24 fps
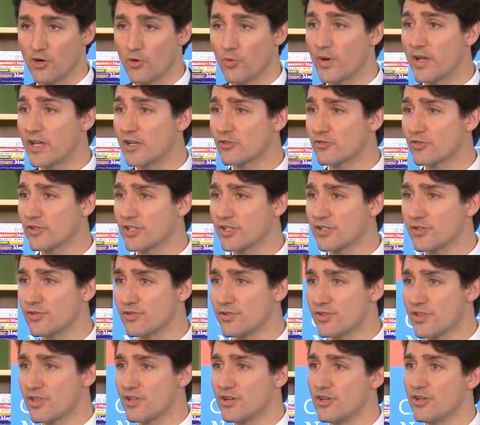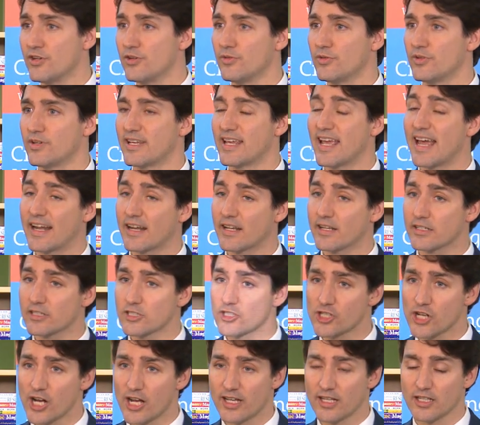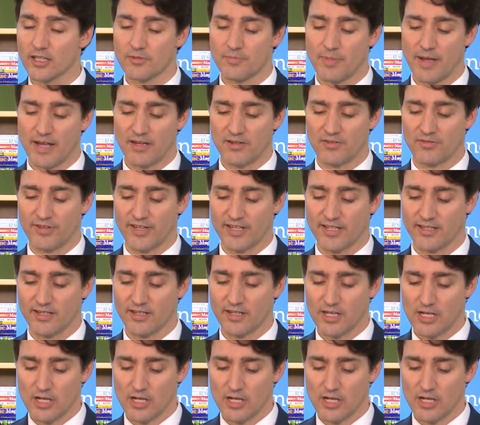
We introduced the new Canada Child Benefit,